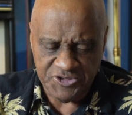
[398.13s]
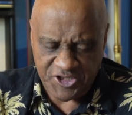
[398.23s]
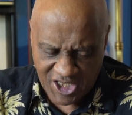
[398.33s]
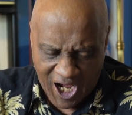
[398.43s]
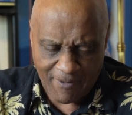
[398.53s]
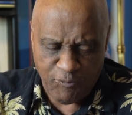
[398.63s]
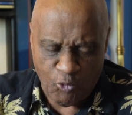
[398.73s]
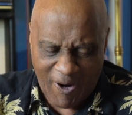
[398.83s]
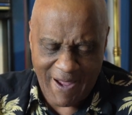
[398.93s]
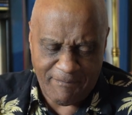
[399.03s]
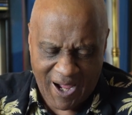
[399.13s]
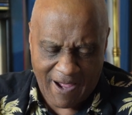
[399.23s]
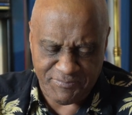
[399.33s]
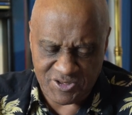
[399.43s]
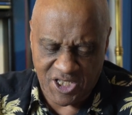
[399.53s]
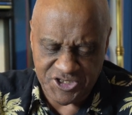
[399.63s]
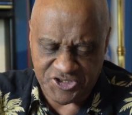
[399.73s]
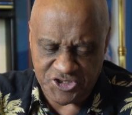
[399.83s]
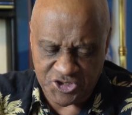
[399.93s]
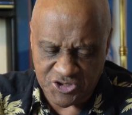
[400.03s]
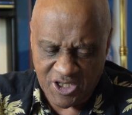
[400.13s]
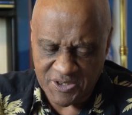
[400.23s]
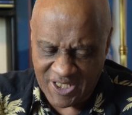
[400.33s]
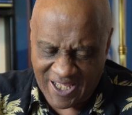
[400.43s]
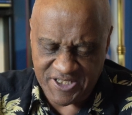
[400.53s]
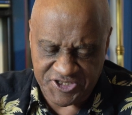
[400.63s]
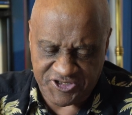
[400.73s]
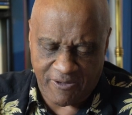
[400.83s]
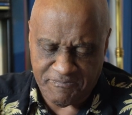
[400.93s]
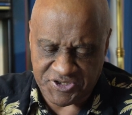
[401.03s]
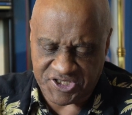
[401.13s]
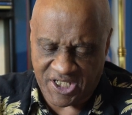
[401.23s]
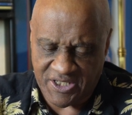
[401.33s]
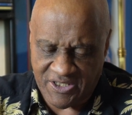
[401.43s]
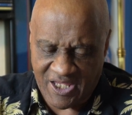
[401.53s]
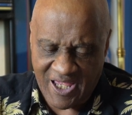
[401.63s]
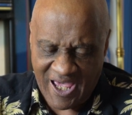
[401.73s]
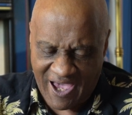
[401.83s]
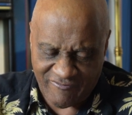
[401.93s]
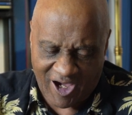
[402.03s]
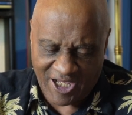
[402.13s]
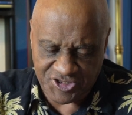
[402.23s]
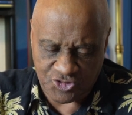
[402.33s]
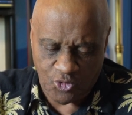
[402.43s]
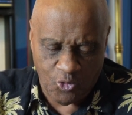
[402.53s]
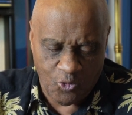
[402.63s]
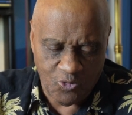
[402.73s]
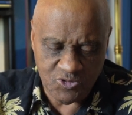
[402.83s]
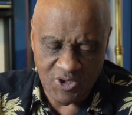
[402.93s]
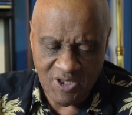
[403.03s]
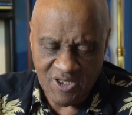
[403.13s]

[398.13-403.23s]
The common white population, 97% have high school,